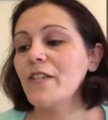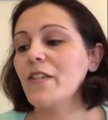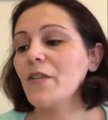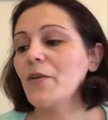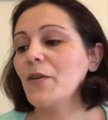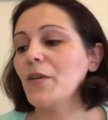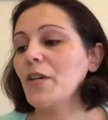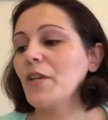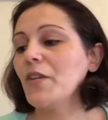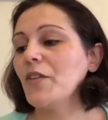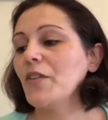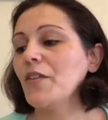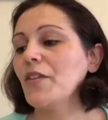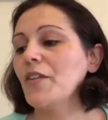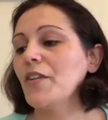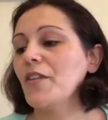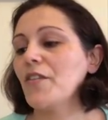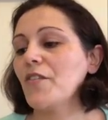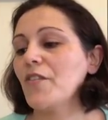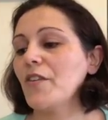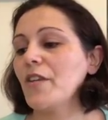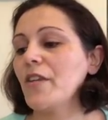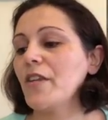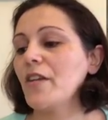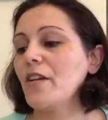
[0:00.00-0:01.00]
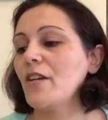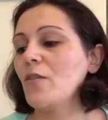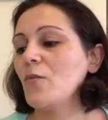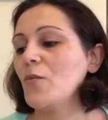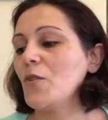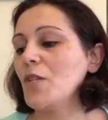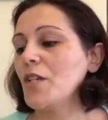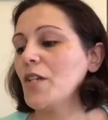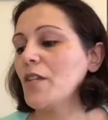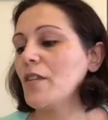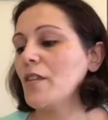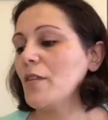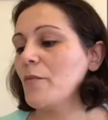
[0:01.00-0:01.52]
so I got the 3 that I
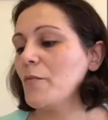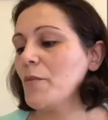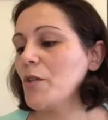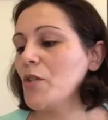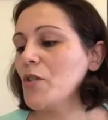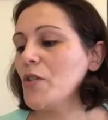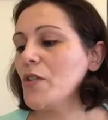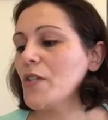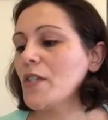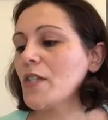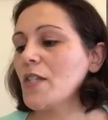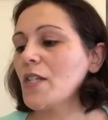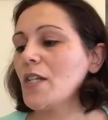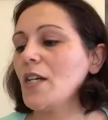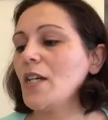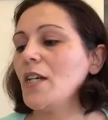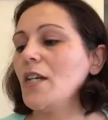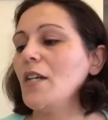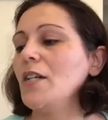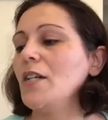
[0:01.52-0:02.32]
wanted the most.